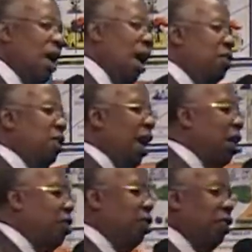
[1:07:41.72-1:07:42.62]
And you
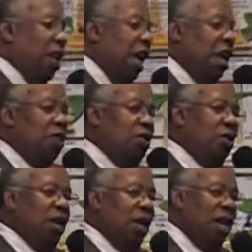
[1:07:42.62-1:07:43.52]
entered
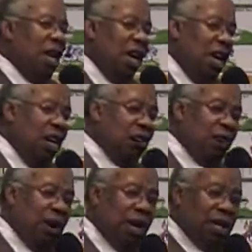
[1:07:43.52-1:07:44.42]
into his
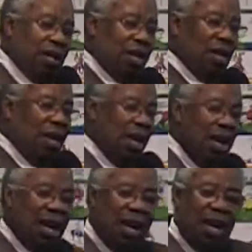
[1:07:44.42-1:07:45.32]
rest.
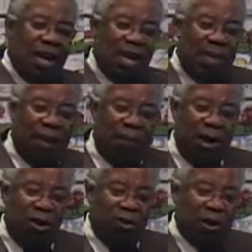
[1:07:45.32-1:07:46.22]
That
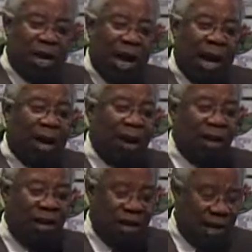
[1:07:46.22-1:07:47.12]
means you
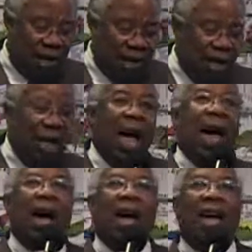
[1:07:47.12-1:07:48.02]
cannot
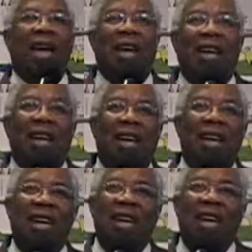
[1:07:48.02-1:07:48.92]
die.
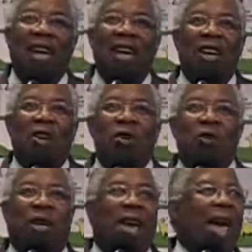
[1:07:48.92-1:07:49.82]

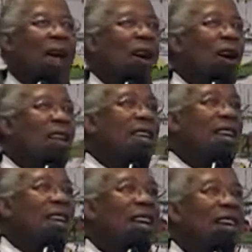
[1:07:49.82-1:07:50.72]
You cannot
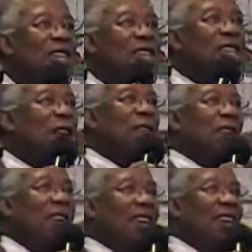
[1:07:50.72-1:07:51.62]
suffer.